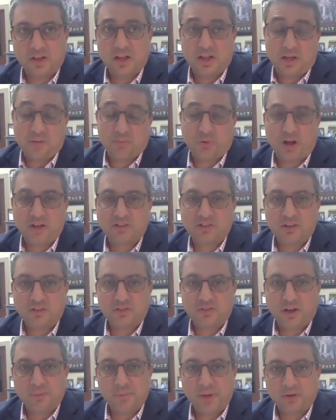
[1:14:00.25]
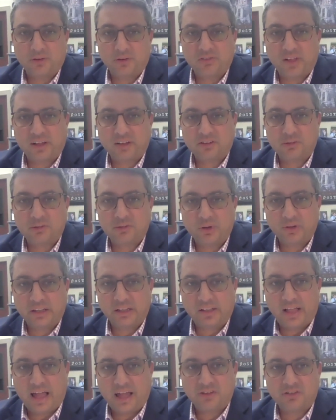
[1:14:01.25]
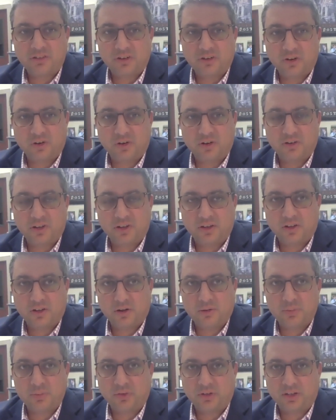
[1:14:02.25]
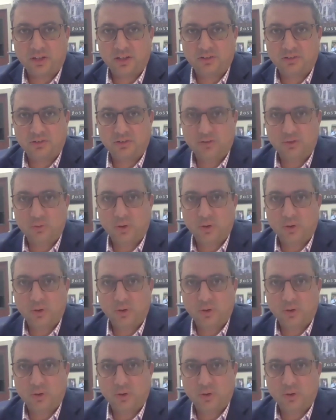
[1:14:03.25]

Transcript: impressive amount of flexibility last year in their ability to